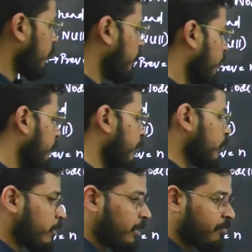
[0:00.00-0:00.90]

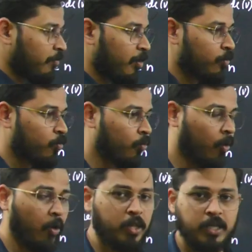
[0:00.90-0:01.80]
Today we will do
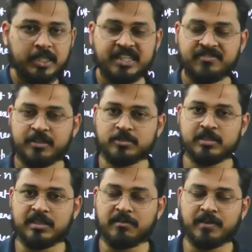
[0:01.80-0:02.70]
all the other functions,
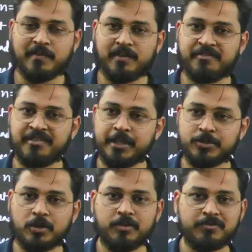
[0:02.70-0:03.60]
and we will finish
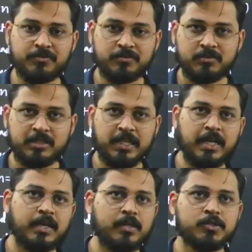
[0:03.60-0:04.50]
off the
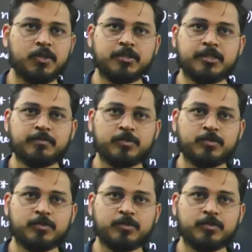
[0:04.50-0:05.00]
linked list concept.